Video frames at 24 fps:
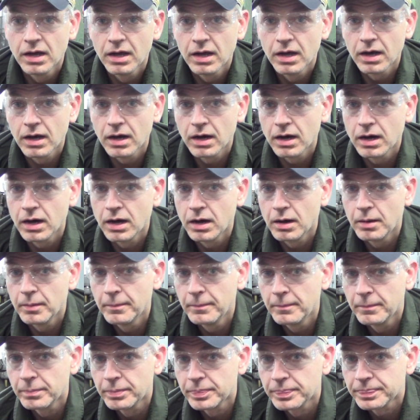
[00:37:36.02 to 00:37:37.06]

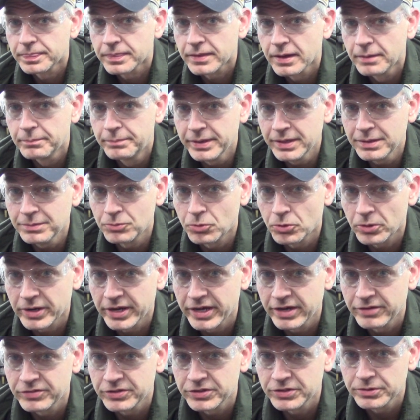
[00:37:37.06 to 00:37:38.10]
a bit more
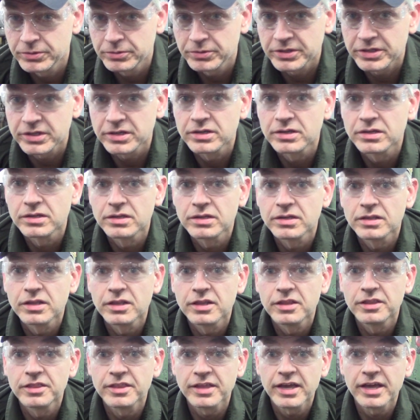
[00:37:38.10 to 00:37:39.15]
heavy duty
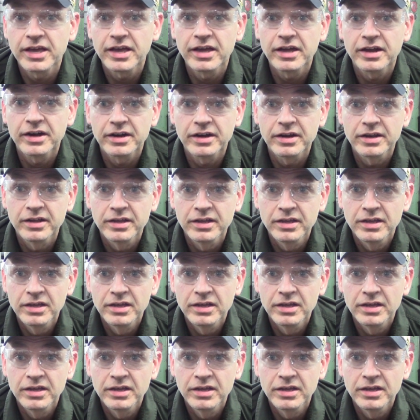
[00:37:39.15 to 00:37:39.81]
than